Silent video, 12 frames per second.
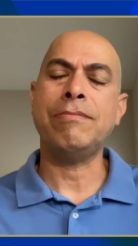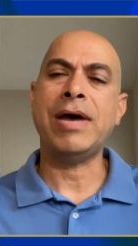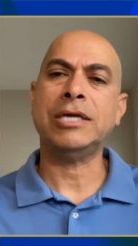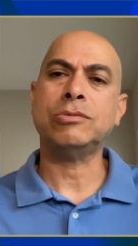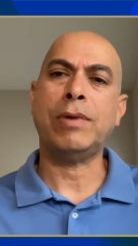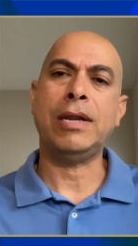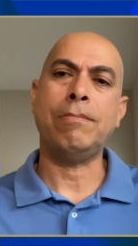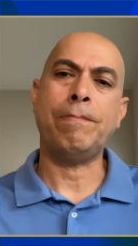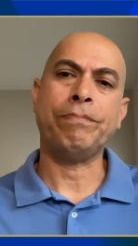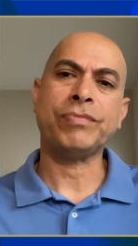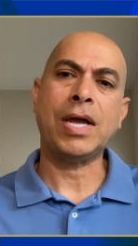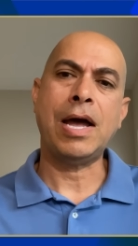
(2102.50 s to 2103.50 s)
a mess, but
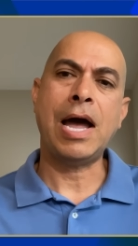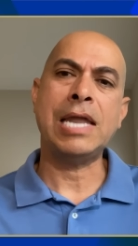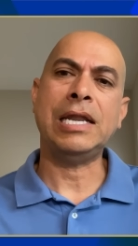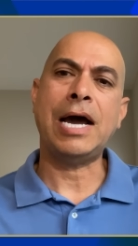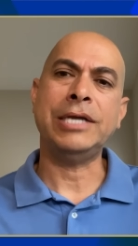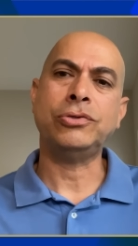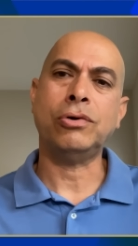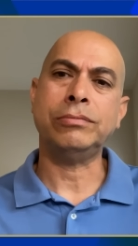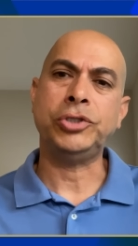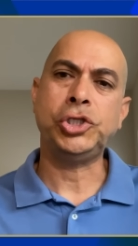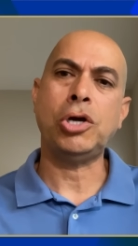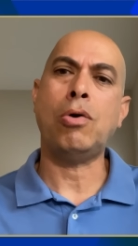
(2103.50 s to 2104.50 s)
I told
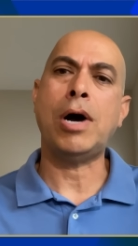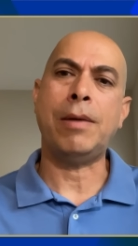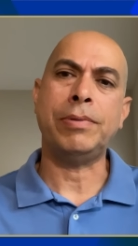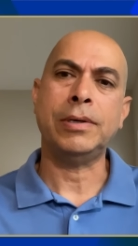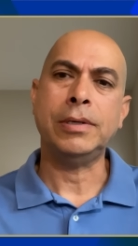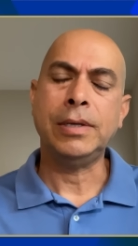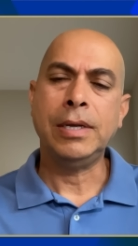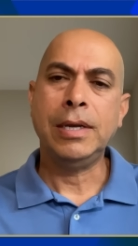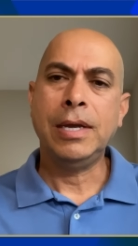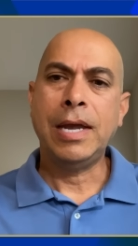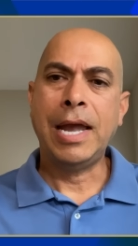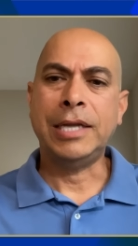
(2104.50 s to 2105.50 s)
him show up.
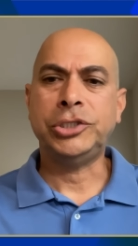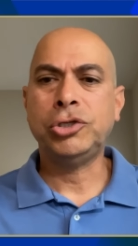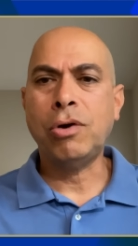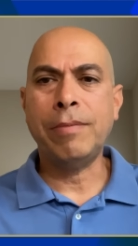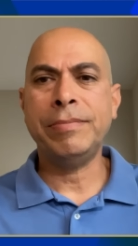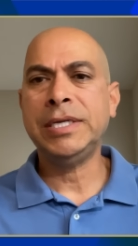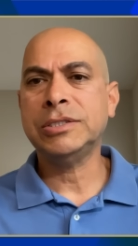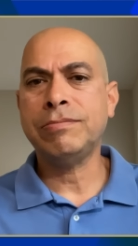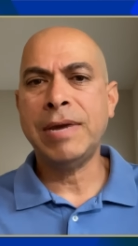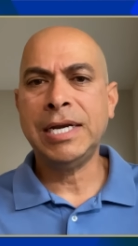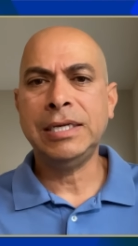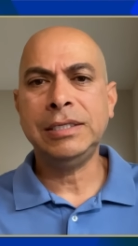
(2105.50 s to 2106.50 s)
And show up means
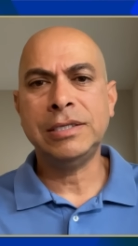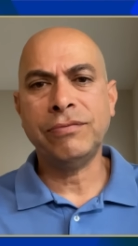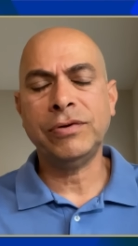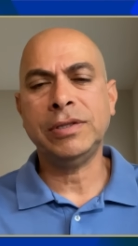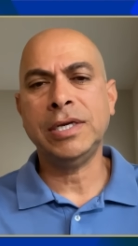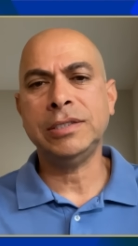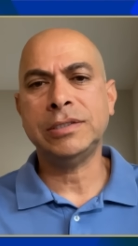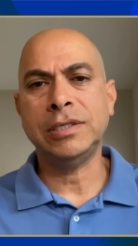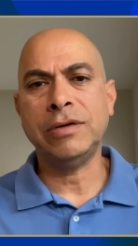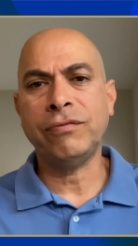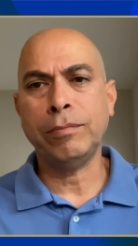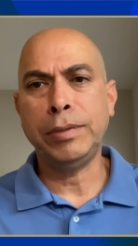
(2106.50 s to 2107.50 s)
many different things to
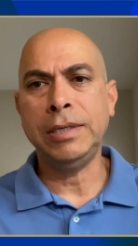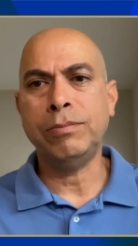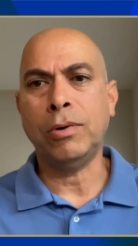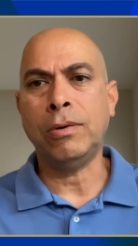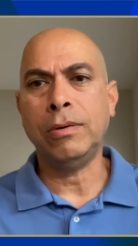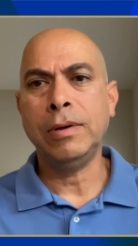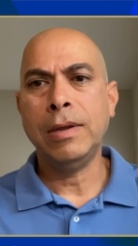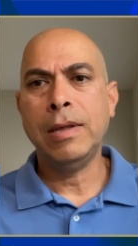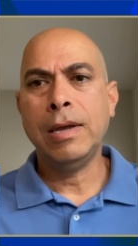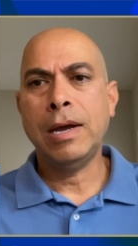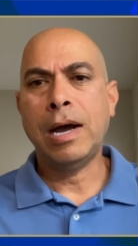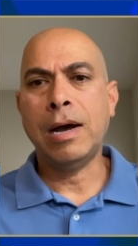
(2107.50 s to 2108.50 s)
different people.
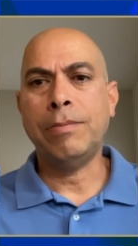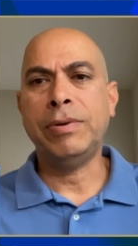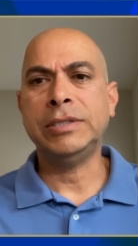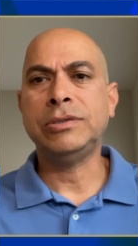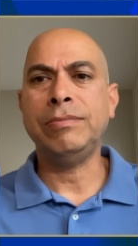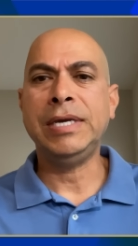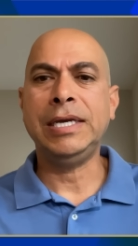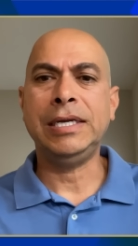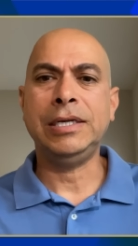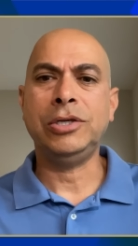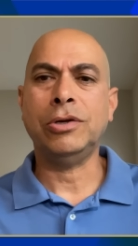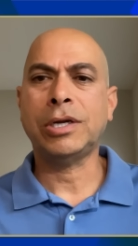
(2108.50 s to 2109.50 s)
But to
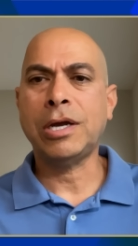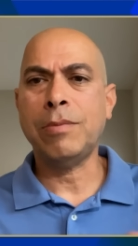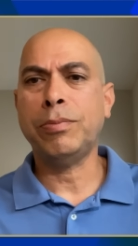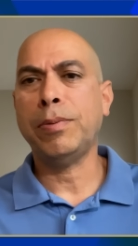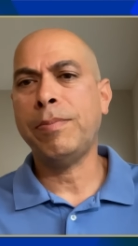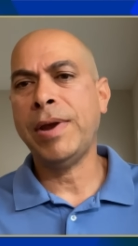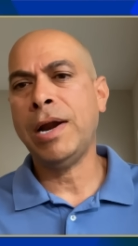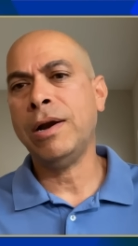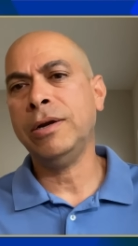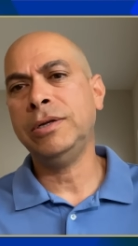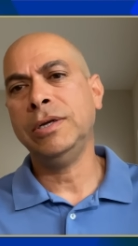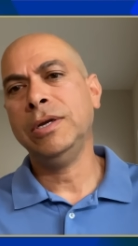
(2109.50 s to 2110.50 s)
me, you're come
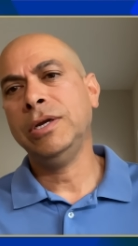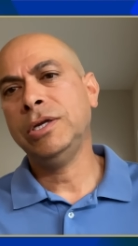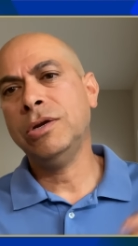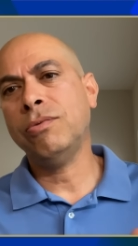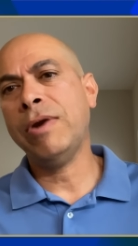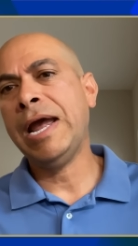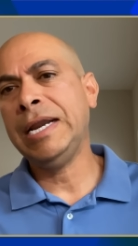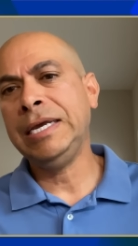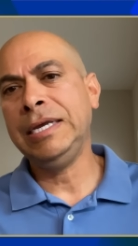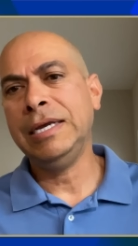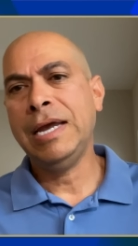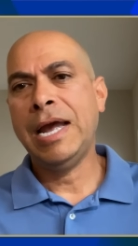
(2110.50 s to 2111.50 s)
prepared, you're
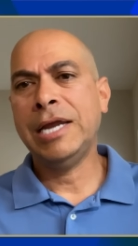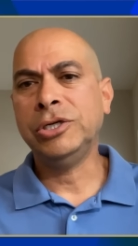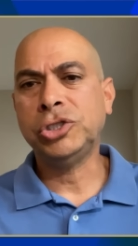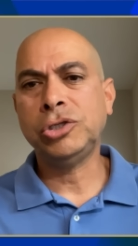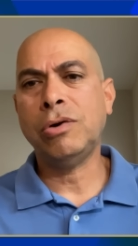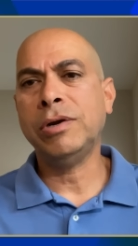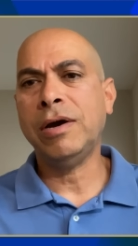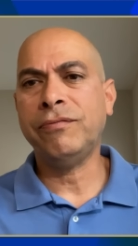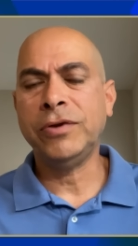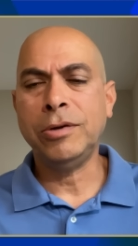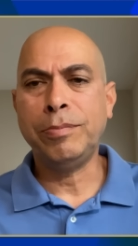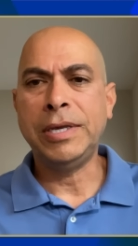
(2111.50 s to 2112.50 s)
ready, and you're showing up
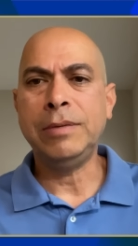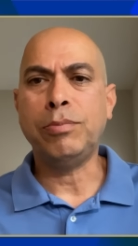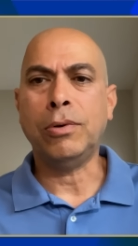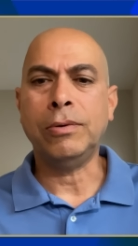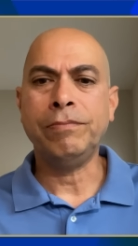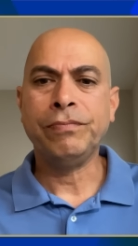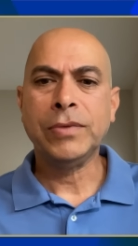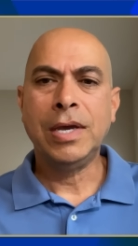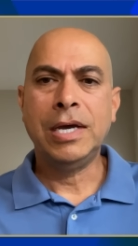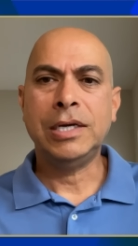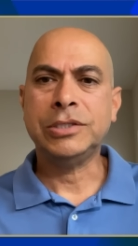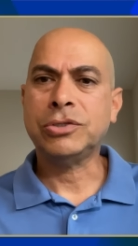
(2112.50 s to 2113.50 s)
for your people.
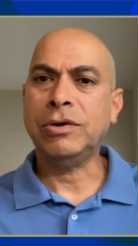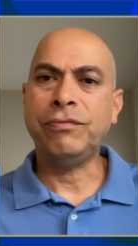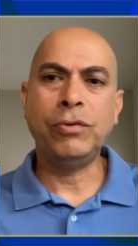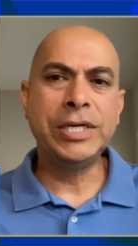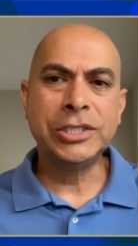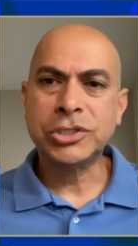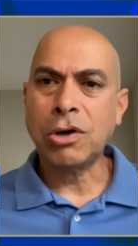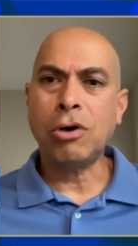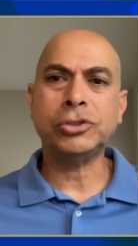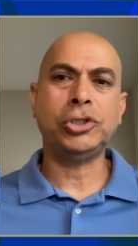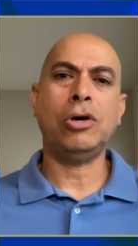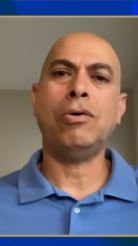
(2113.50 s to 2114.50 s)
So if we just
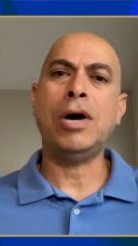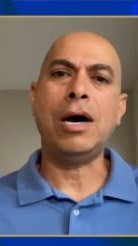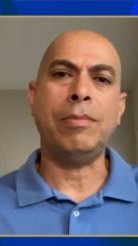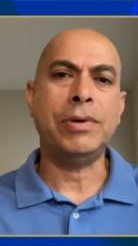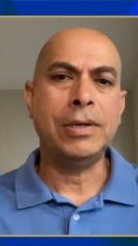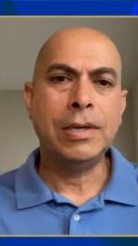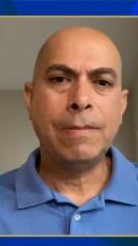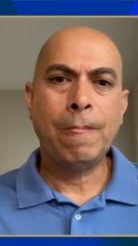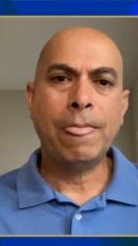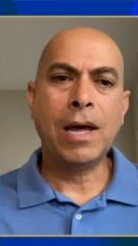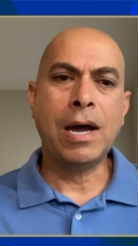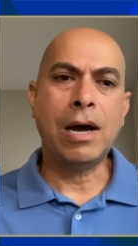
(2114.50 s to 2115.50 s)
all show up,
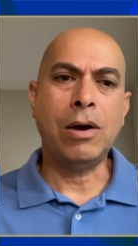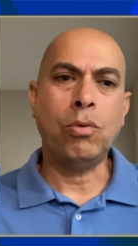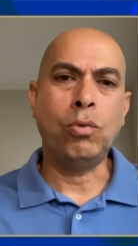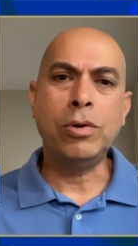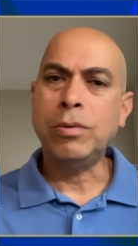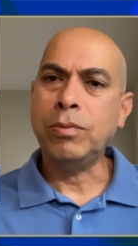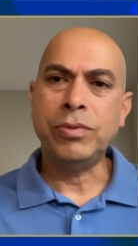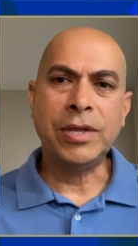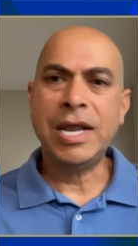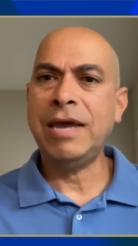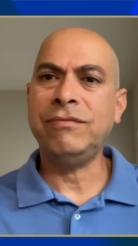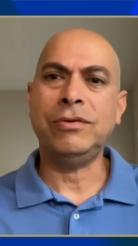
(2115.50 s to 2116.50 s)

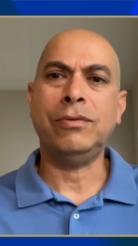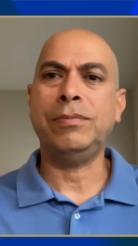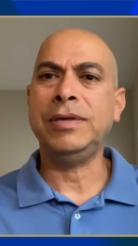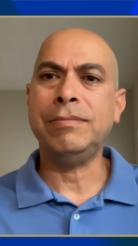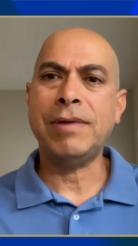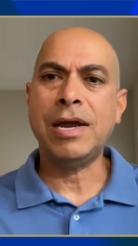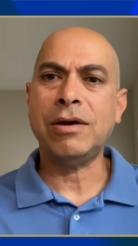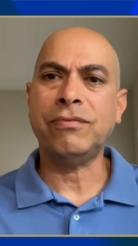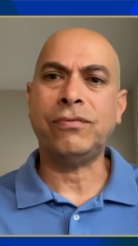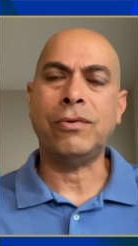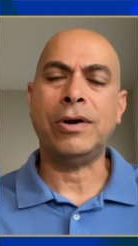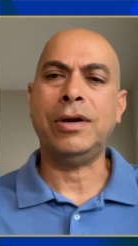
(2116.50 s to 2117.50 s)
the Navy will be better
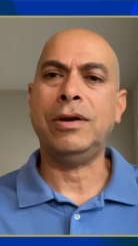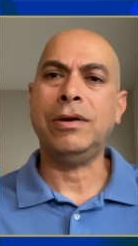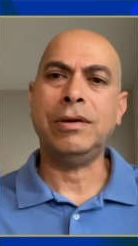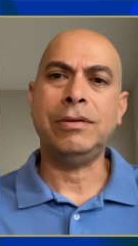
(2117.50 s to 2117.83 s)
for it